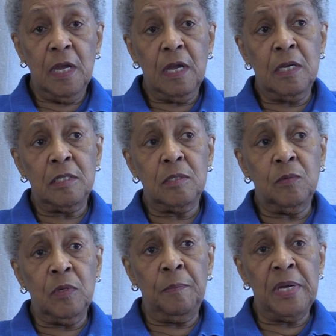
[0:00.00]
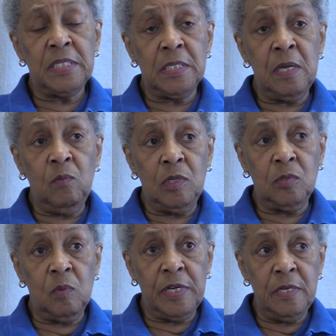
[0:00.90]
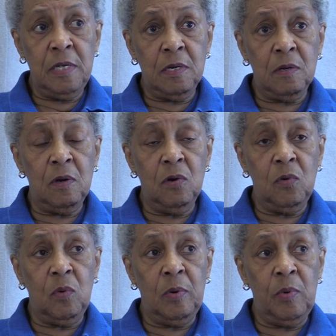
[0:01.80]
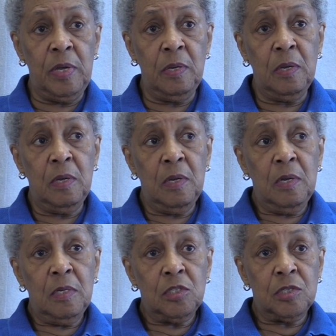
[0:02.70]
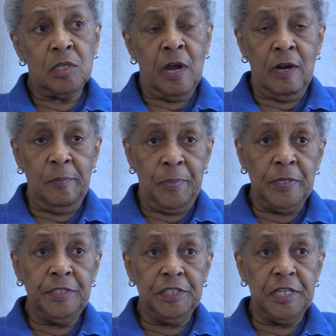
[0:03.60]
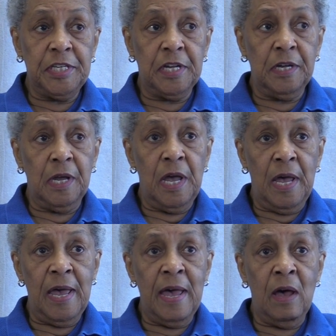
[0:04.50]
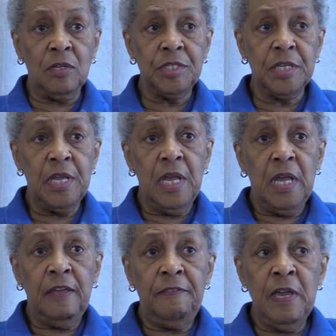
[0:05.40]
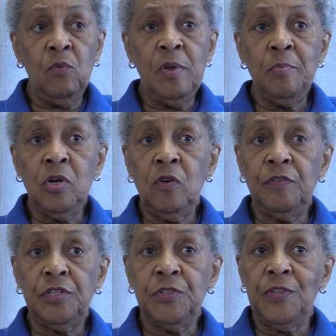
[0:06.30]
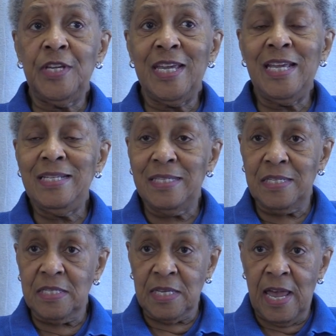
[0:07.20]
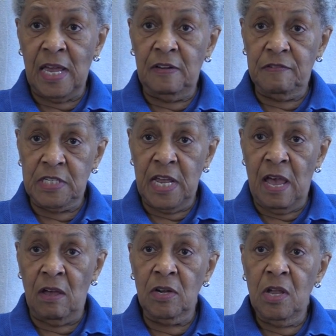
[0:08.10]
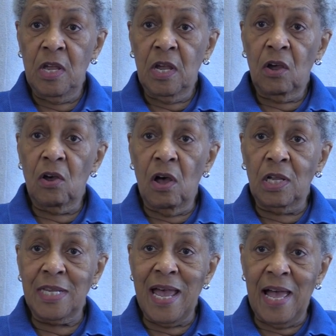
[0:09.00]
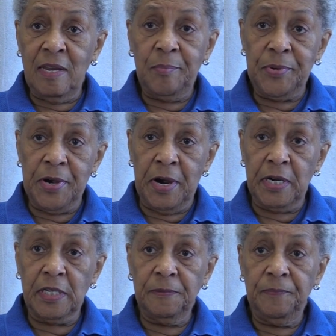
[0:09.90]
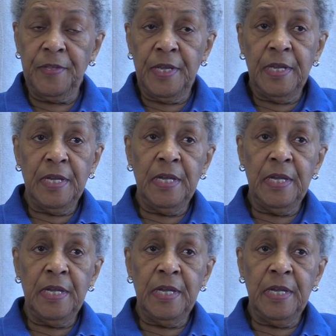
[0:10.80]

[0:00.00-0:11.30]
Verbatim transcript: Because my son was 1 year old when we started purchasing a house. And then we moved to the east side of town called Highland Park. Okay.